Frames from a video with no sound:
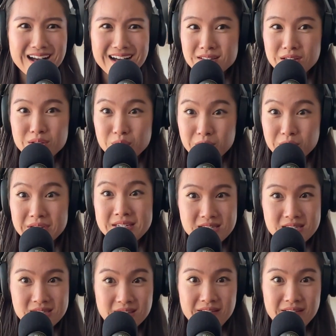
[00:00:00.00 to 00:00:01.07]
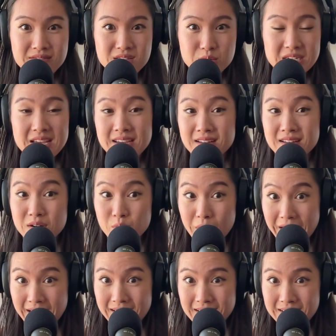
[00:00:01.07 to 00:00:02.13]
LaLaurie's slaves were taken
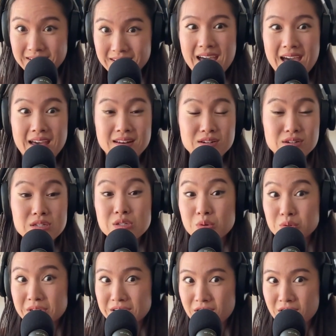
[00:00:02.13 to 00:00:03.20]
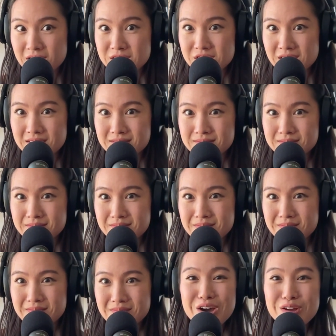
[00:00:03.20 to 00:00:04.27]
away and sold at auction.
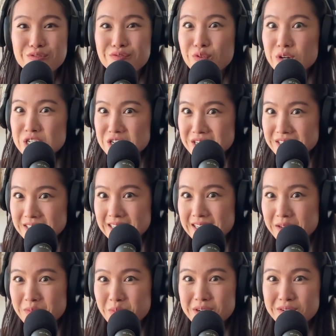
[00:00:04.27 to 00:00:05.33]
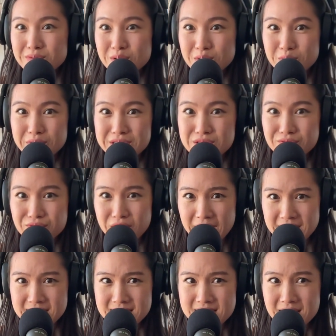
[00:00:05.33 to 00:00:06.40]
Unfortunately, one of LaLaurie's
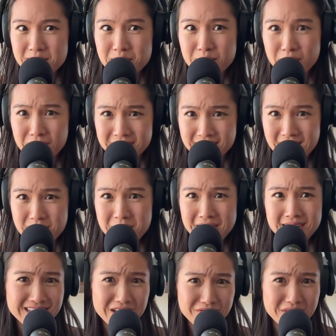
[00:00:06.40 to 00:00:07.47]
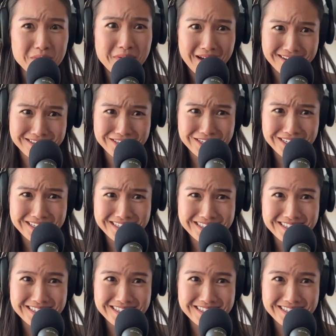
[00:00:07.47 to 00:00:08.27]
friends then bought them and gave them back to her.